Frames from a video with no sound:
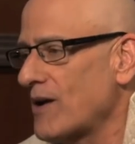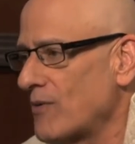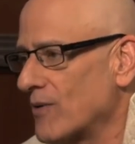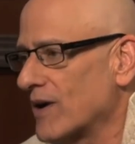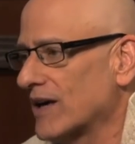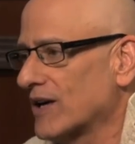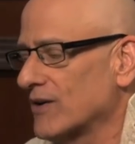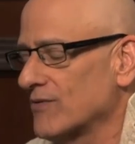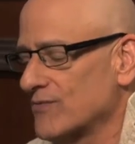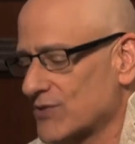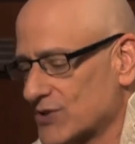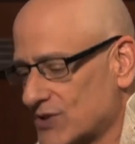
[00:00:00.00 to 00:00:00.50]
A
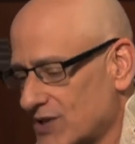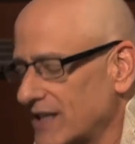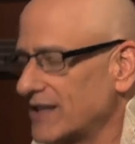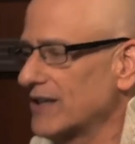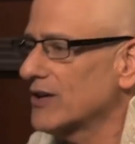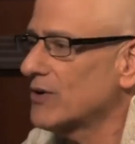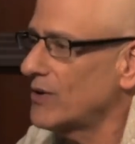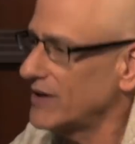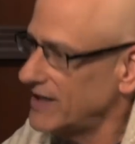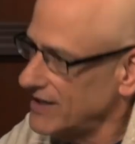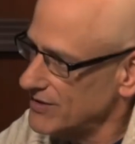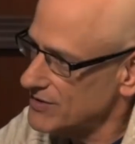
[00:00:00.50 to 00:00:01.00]
right winger for
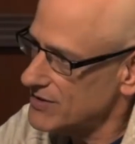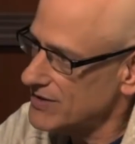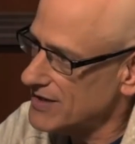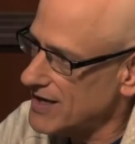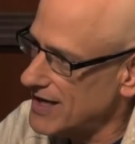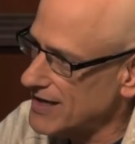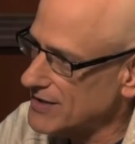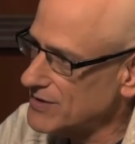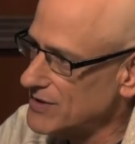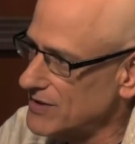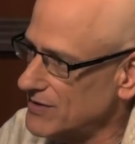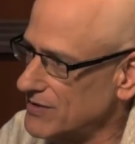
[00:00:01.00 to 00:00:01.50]
sitting there going,
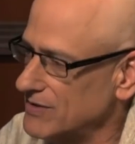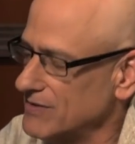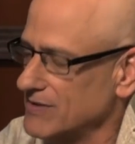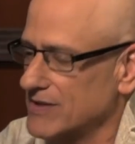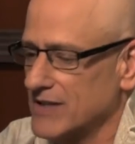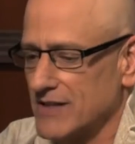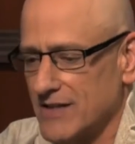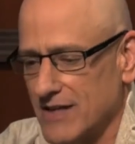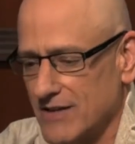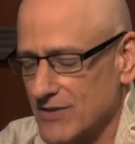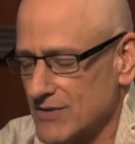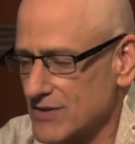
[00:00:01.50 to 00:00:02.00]
here's the
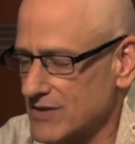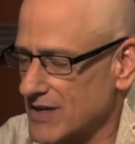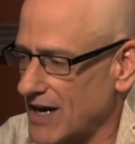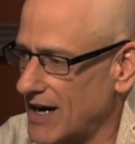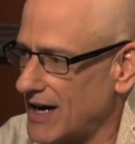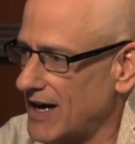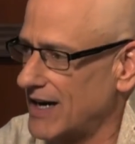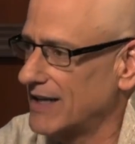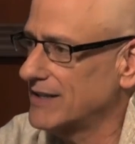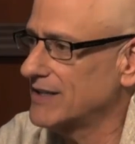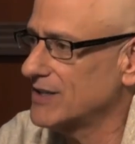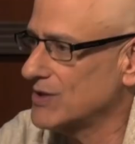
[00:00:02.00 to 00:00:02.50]
Constitution,
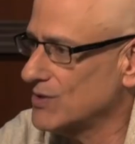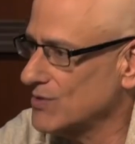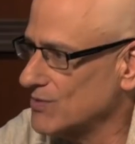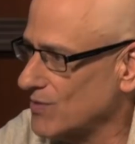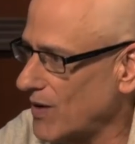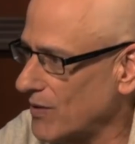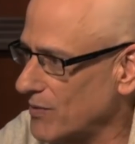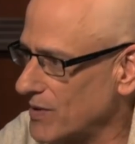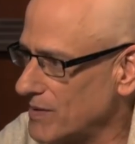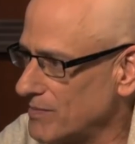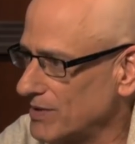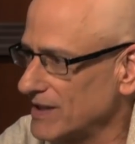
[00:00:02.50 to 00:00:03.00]
here's God,
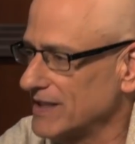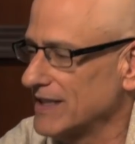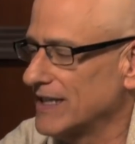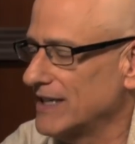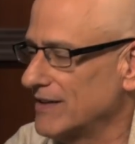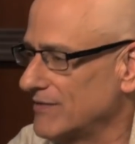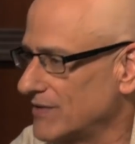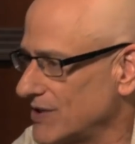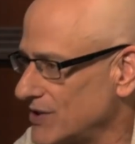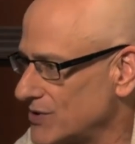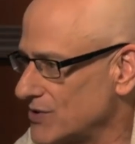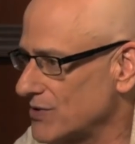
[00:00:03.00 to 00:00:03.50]
this is what we
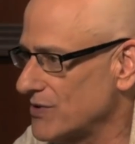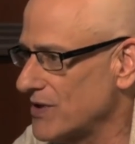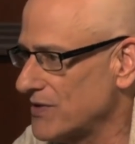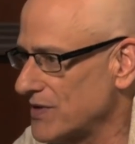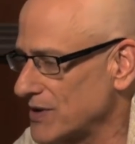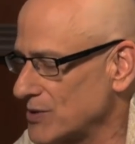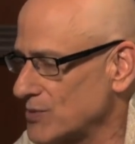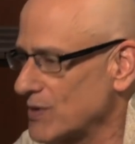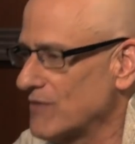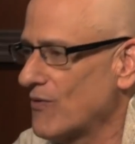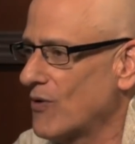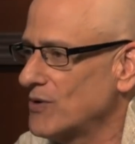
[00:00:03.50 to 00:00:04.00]
believe, these
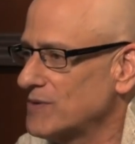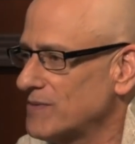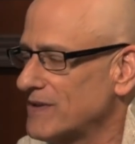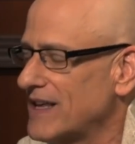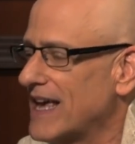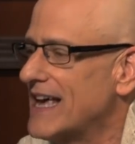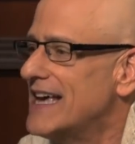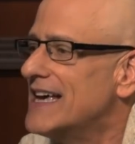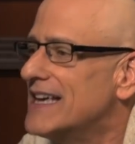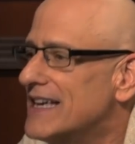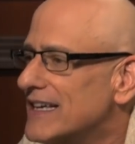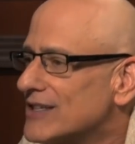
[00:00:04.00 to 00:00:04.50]
are the things we've
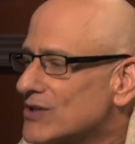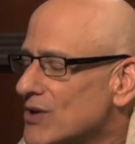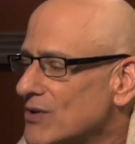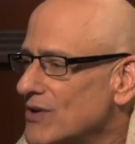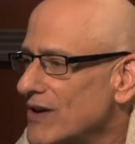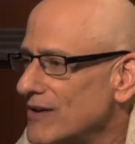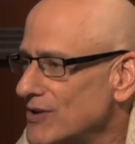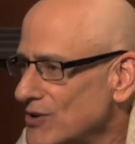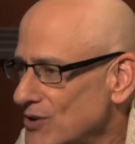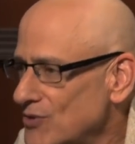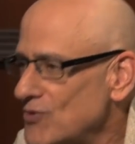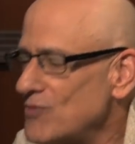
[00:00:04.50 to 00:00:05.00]
always believed.
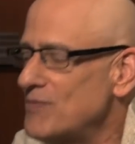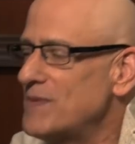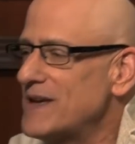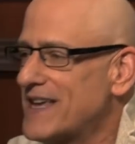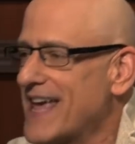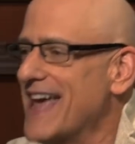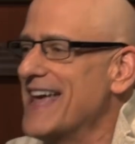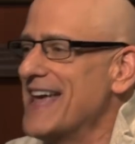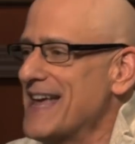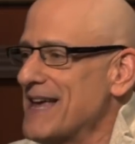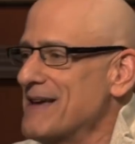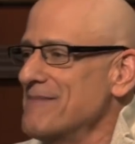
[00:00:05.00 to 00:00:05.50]
So
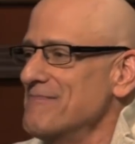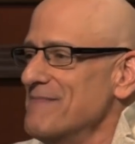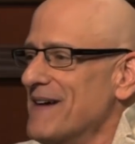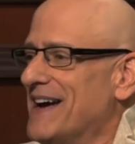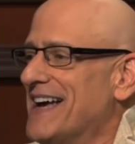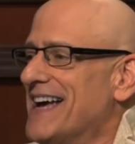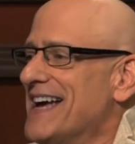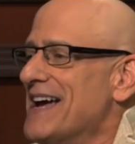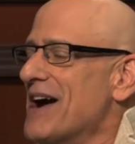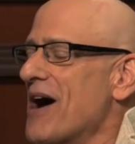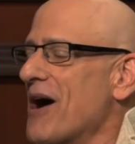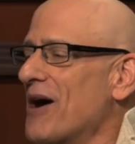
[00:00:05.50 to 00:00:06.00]
you
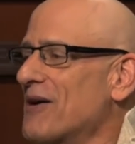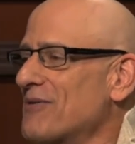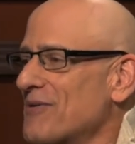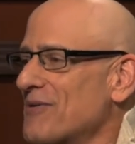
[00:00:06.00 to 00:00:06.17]
became.